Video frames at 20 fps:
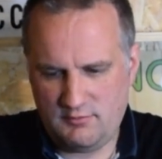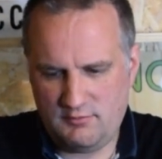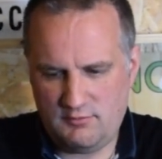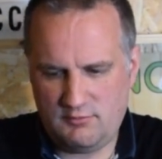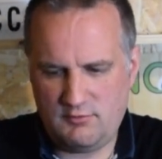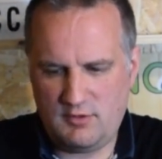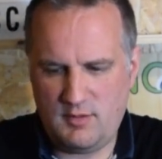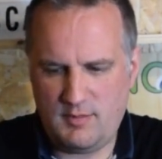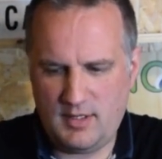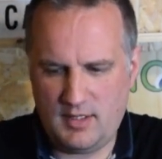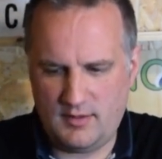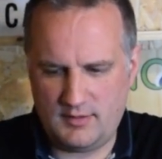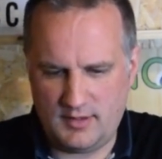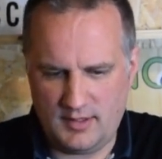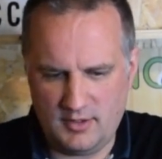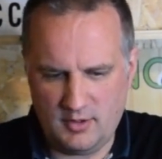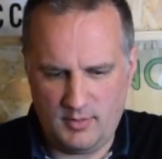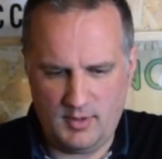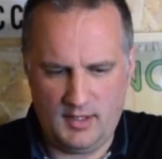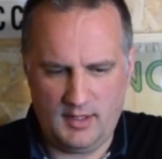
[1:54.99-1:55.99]
rebound a
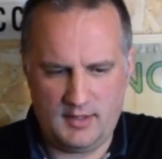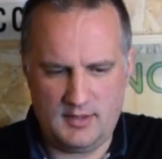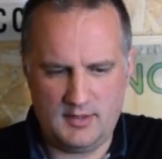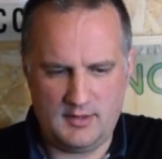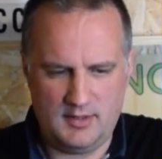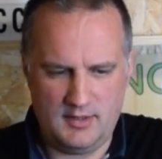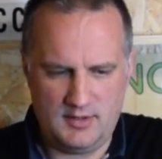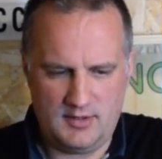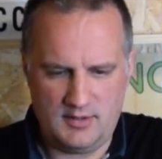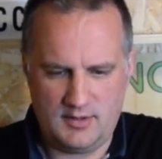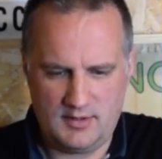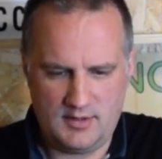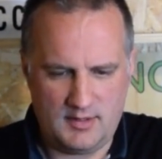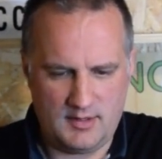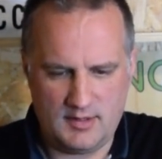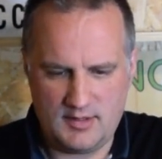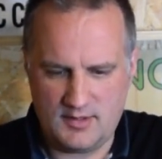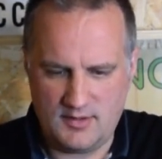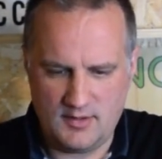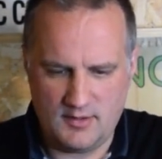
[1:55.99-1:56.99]
little bit, because it just
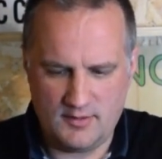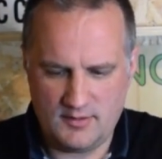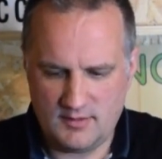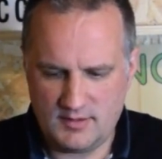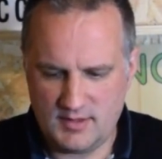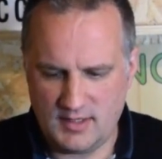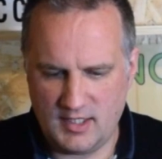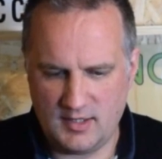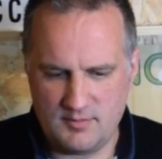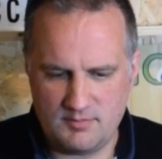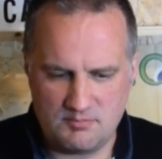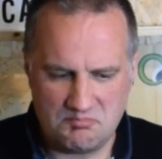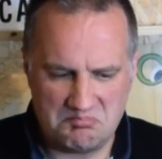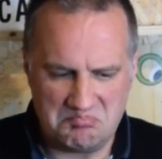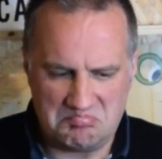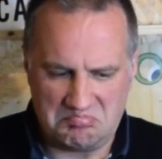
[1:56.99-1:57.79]
does not seem